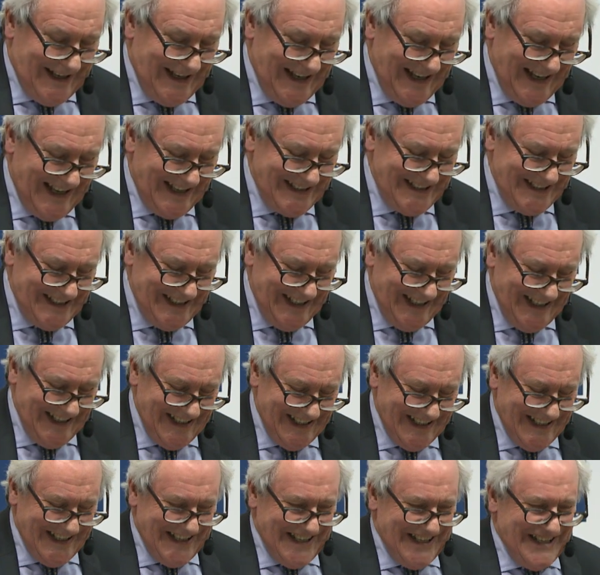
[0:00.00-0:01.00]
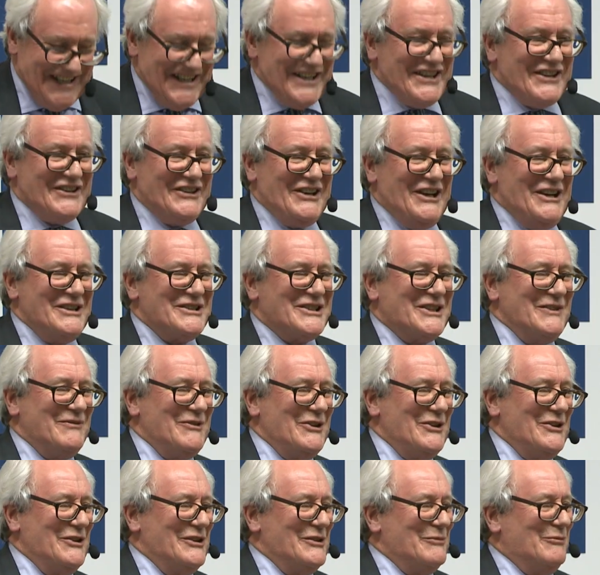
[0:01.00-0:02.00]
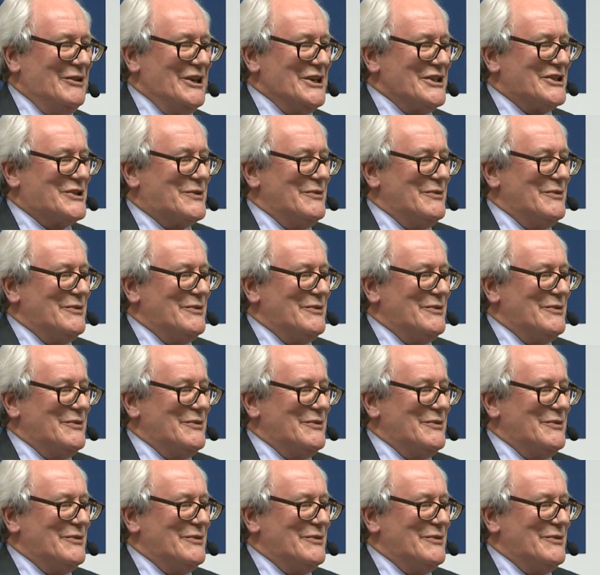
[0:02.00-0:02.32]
And those of you that want to